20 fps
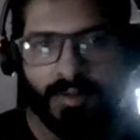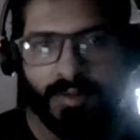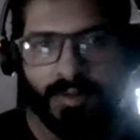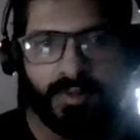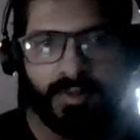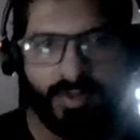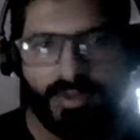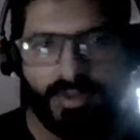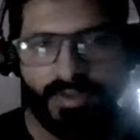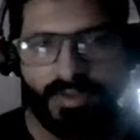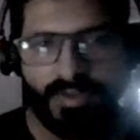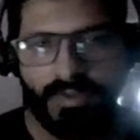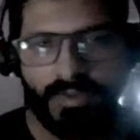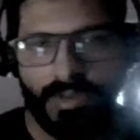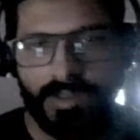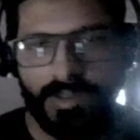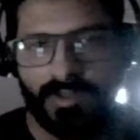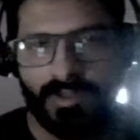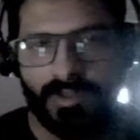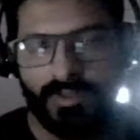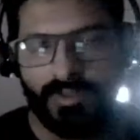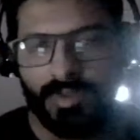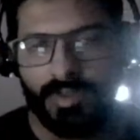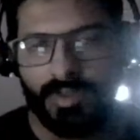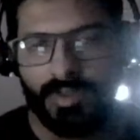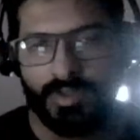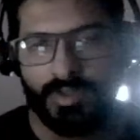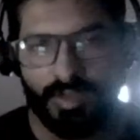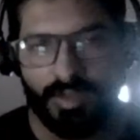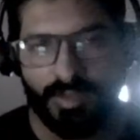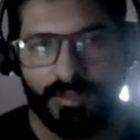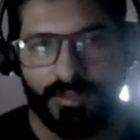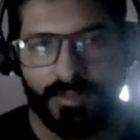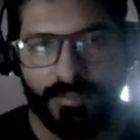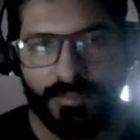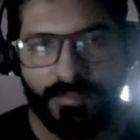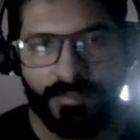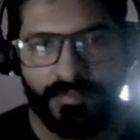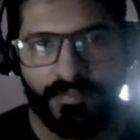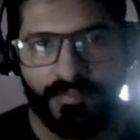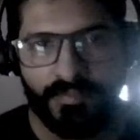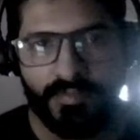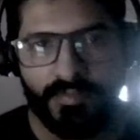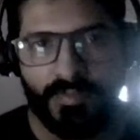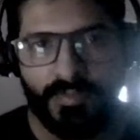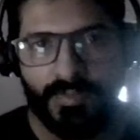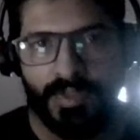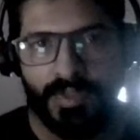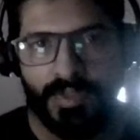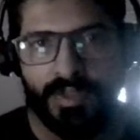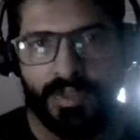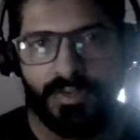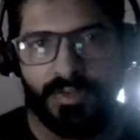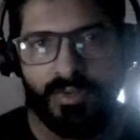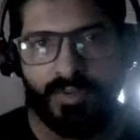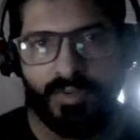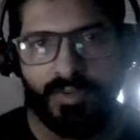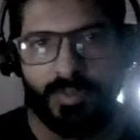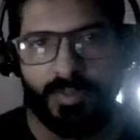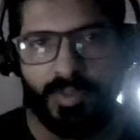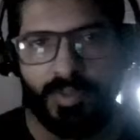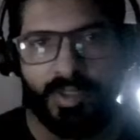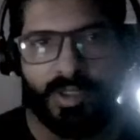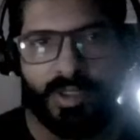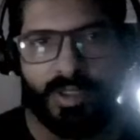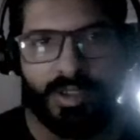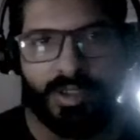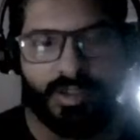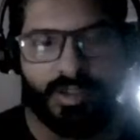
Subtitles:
So this will also work, okay? So if you print it,